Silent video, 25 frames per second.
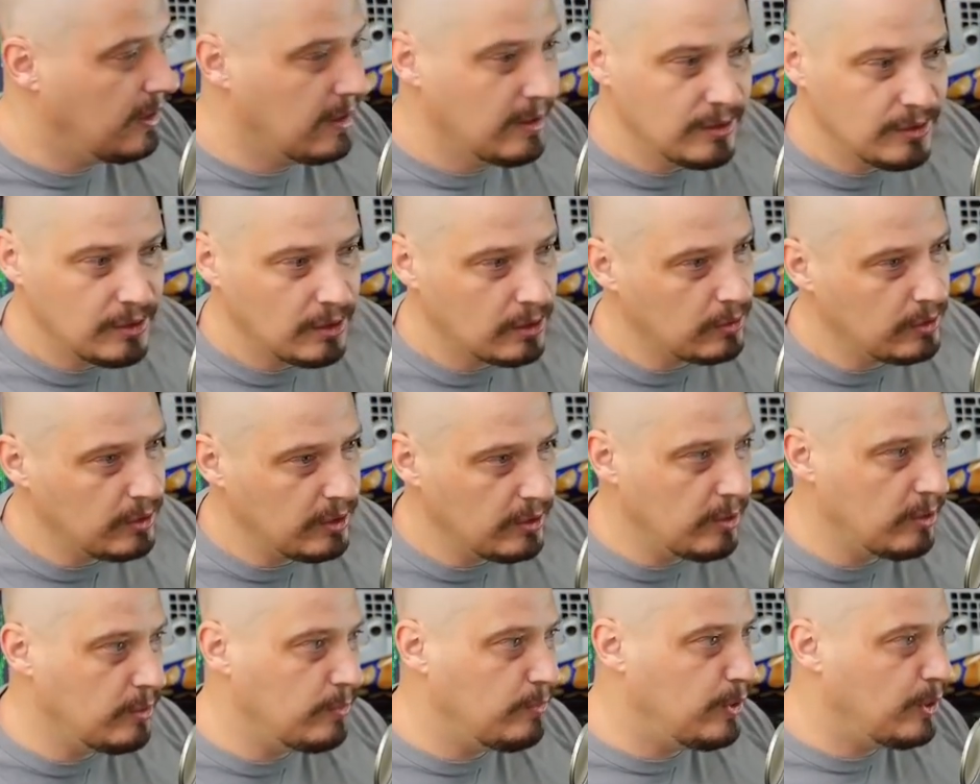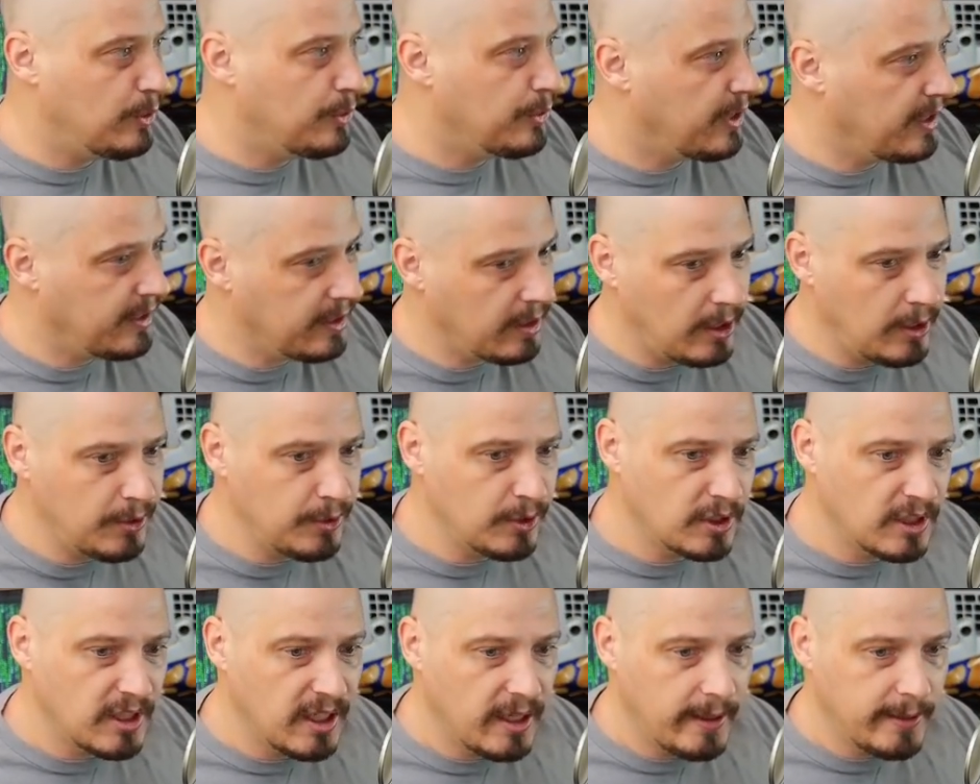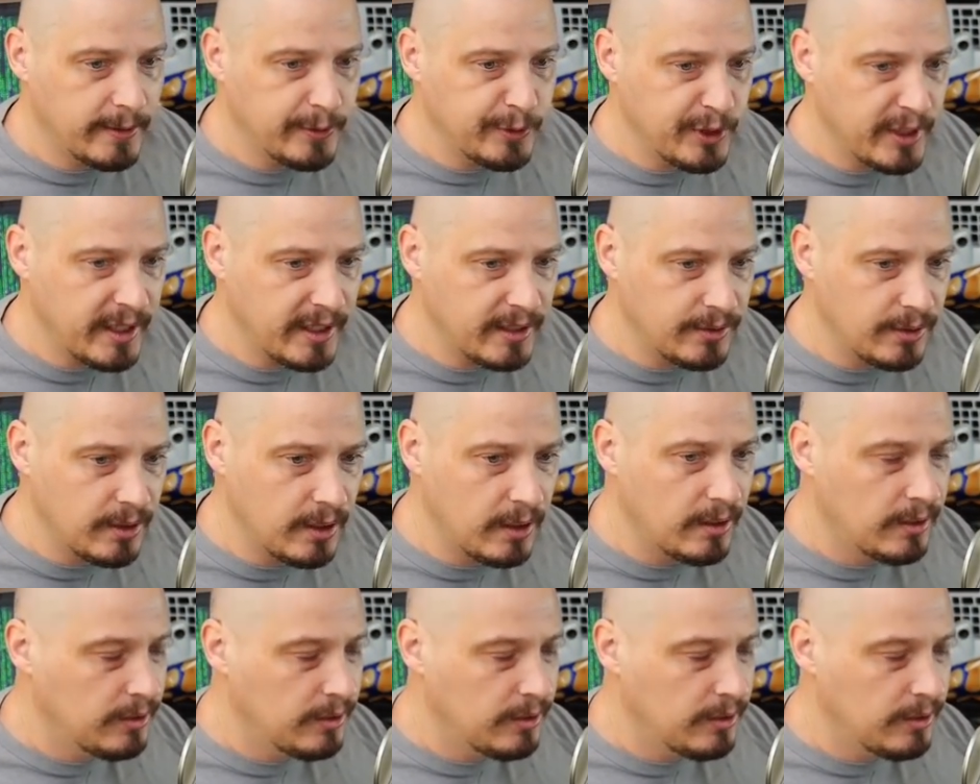So, you know, if you trade 100 contracts,